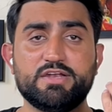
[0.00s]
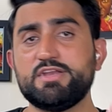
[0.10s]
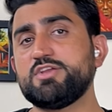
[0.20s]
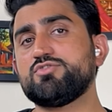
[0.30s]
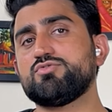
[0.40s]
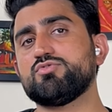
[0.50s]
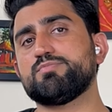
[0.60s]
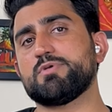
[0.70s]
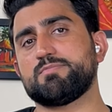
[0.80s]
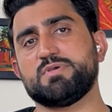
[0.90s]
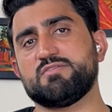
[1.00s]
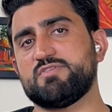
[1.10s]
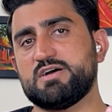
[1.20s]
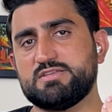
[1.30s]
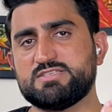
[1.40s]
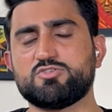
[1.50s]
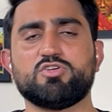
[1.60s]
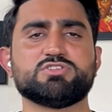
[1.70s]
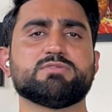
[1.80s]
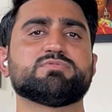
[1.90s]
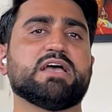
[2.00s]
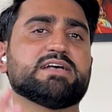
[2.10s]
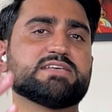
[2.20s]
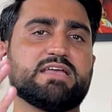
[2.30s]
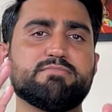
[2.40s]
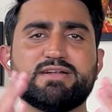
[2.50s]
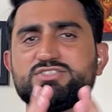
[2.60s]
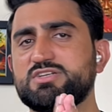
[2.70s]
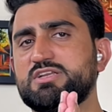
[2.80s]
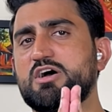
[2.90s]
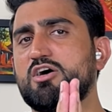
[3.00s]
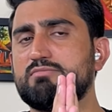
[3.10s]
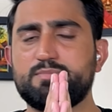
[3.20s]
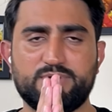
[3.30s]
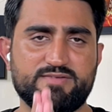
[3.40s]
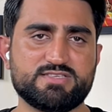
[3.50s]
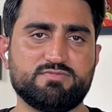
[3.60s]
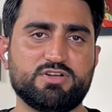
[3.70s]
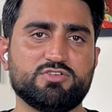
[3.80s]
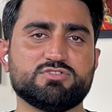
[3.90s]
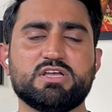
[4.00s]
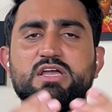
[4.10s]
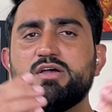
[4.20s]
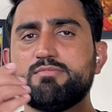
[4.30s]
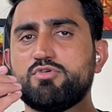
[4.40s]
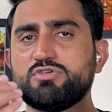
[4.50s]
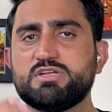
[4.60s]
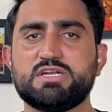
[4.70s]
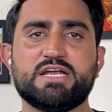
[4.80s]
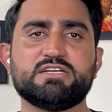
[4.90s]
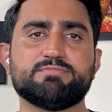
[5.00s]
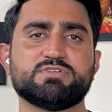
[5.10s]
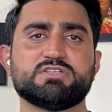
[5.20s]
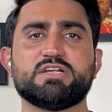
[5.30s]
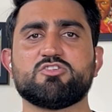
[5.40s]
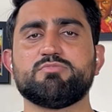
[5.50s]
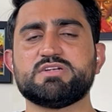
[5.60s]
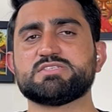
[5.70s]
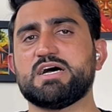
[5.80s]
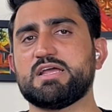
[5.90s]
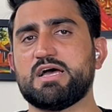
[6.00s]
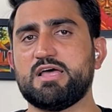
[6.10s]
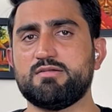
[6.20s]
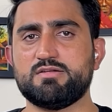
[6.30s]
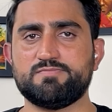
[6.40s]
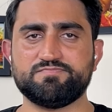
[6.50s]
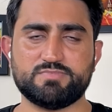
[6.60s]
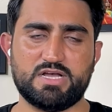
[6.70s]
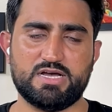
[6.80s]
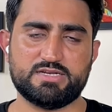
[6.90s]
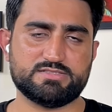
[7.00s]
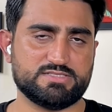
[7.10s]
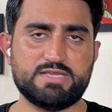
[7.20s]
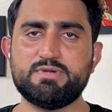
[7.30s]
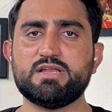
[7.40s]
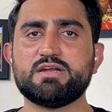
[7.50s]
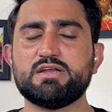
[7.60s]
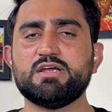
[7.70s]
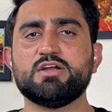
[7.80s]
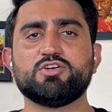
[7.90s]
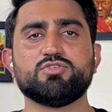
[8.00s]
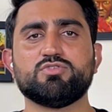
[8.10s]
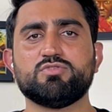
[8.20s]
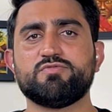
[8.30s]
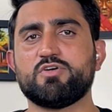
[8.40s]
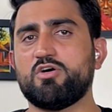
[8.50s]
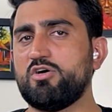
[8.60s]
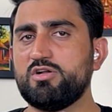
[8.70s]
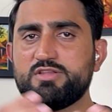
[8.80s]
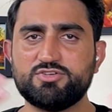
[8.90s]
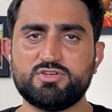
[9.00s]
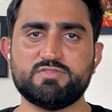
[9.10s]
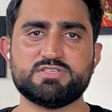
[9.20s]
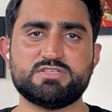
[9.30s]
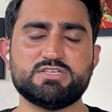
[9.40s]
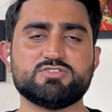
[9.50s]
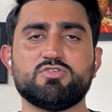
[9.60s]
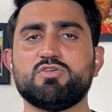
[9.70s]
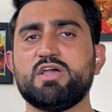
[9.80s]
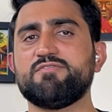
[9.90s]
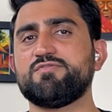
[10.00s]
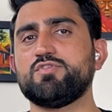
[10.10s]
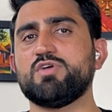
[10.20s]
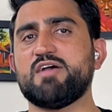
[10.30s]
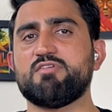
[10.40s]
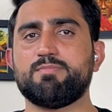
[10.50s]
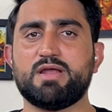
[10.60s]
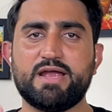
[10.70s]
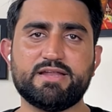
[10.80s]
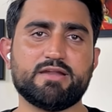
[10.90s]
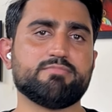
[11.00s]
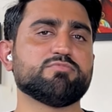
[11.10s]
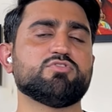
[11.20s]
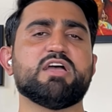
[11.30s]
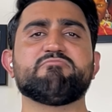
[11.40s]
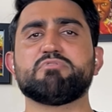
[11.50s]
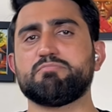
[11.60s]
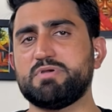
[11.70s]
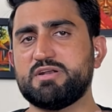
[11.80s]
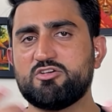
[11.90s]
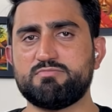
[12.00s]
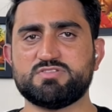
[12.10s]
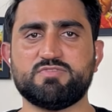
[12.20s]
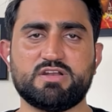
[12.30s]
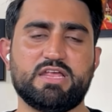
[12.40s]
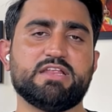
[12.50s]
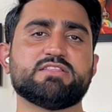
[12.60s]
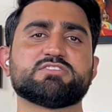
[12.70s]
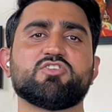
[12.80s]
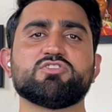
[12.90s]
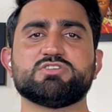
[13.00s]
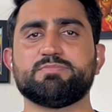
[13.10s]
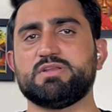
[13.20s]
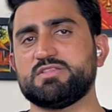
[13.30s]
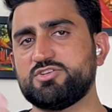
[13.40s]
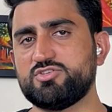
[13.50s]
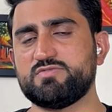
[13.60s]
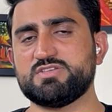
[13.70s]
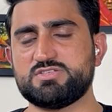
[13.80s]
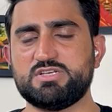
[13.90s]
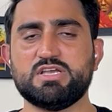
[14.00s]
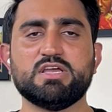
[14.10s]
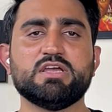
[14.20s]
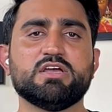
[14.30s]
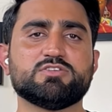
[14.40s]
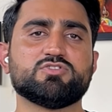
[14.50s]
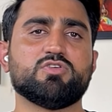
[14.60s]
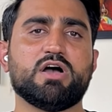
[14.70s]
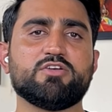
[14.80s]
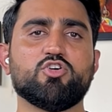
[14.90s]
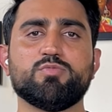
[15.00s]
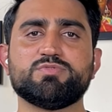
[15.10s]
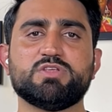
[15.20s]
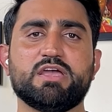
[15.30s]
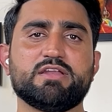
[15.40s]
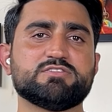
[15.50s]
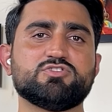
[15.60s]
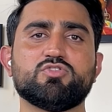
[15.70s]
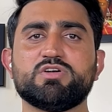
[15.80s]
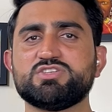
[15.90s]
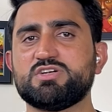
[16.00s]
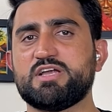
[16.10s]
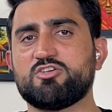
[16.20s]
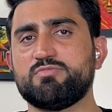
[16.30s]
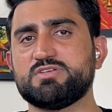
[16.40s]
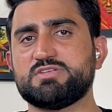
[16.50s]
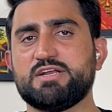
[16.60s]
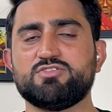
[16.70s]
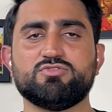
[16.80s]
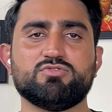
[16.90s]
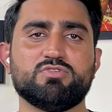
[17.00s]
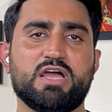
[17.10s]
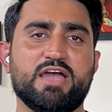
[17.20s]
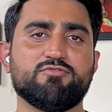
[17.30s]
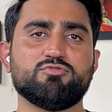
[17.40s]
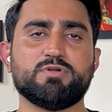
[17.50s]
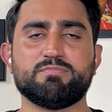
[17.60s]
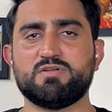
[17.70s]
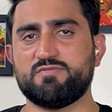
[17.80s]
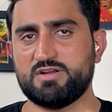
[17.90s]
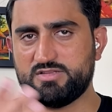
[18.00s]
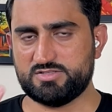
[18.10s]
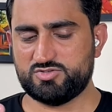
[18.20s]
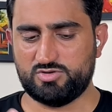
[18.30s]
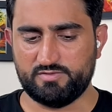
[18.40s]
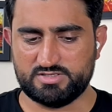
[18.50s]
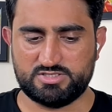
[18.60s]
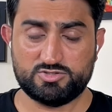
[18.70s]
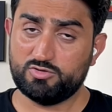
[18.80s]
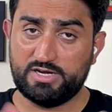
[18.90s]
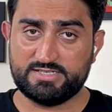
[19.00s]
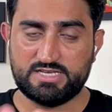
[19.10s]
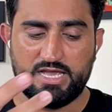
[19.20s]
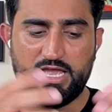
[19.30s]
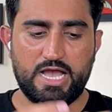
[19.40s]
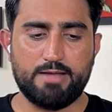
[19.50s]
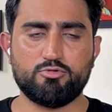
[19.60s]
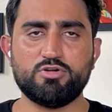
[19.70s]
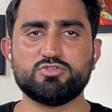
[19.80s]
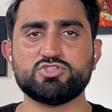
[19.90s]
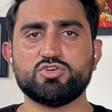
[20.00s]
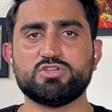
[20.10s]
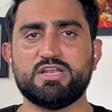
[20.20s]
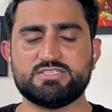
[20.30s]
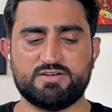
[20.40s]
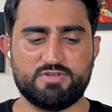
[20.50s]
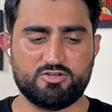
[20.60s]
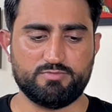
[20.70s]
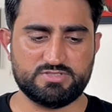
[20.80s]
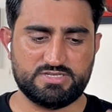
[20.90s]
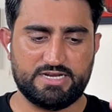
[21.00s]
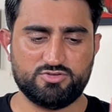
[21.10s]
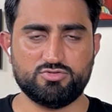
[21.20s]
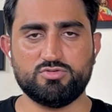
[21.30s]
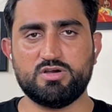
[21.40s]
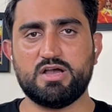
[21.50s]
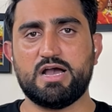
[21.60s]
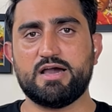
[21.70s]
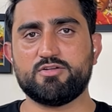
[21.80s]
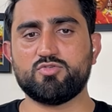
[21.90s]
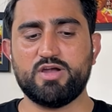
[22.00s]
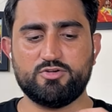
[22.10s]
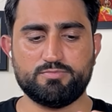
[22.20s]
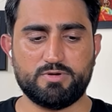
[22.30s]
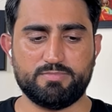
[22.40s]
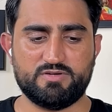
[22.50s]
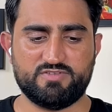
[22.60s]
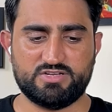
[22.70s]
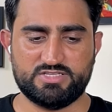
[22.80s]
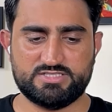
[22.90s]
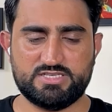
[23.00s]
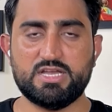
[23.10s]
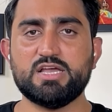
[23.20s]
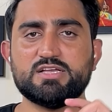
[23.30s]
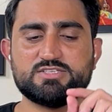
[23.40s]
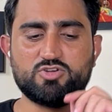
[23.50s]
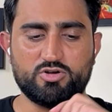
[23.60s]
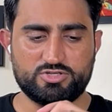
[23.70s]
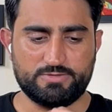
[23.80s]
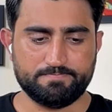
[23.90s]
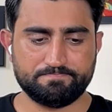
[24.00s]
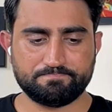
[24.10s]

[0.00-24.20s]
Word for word: need to prepare for the scholarship. So as I mentioned in all my previous videos, more than 90% documents are similar for all the universities. So if you have applied or you have prepared documents for another scholarship in another university, so I hope there is no additional documents that you have to prepare for this university. So I'm going to show the list of documents that you are required to prepare for this scholarship.